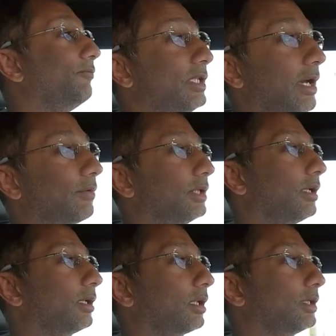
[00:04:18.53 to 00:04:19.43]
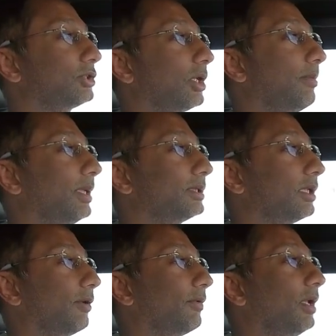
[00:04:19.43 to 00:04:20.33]
Never done a clutch job
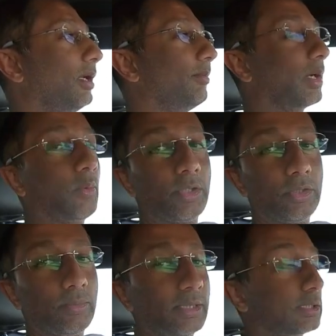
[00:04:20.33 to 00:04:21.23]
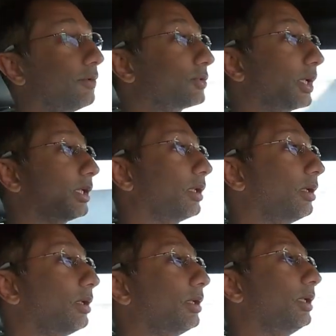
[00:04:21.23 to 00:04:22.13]
myself, but I want to do it myself so I can
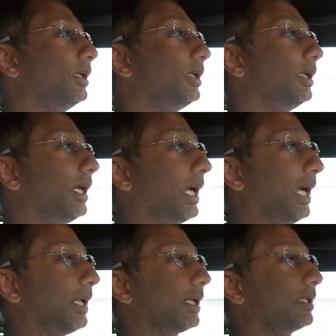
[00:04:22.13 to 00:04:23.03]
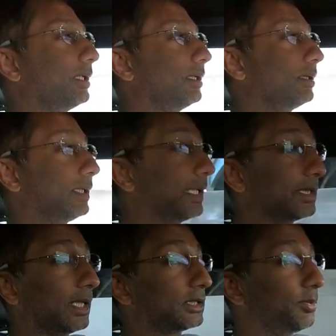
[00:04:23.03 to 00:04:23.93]
learn and I can
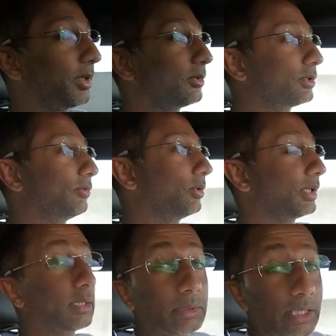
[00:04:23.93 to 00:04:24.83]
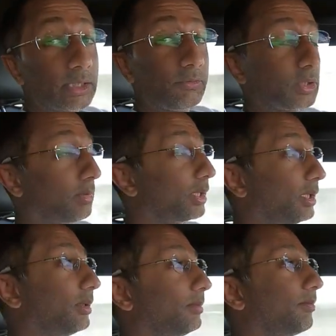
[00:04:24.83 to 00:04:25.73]
get that experience of doing it and save some
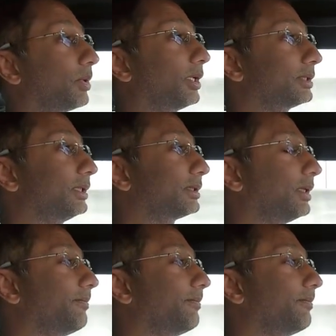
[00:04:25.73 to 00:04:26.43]
money in the process.